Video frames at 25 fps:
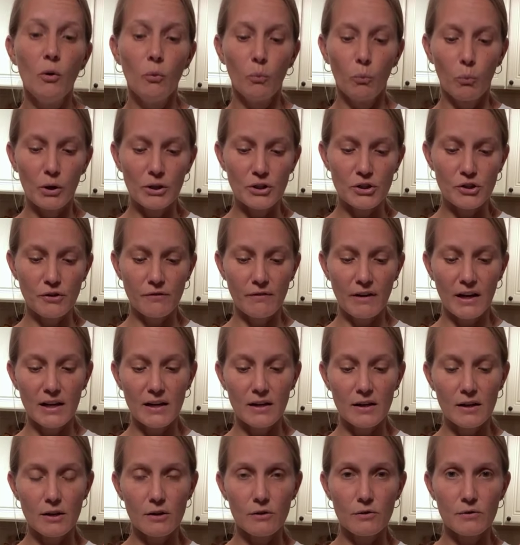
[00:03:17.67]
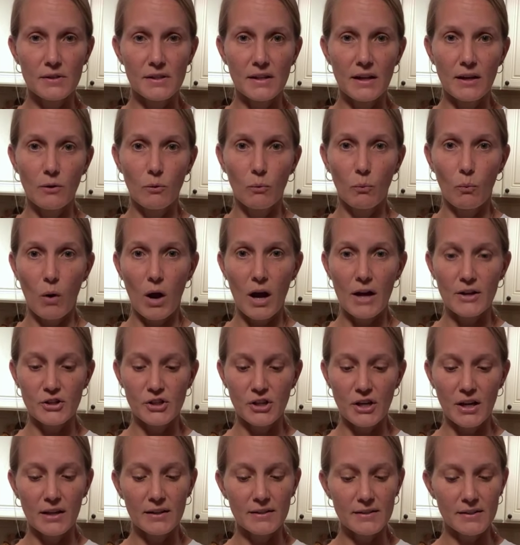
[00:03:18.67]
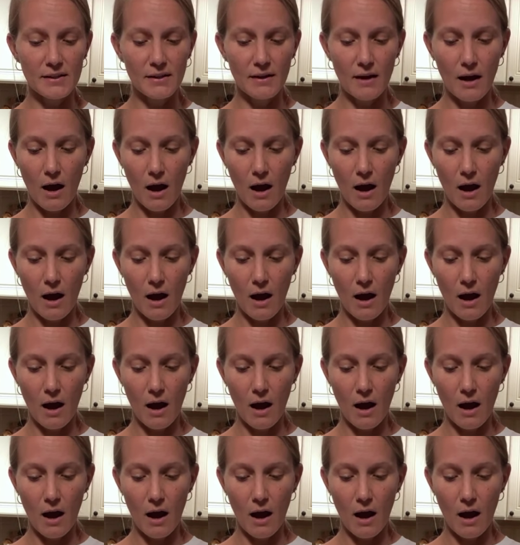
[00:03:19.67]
Once you're ready to use it, wash it,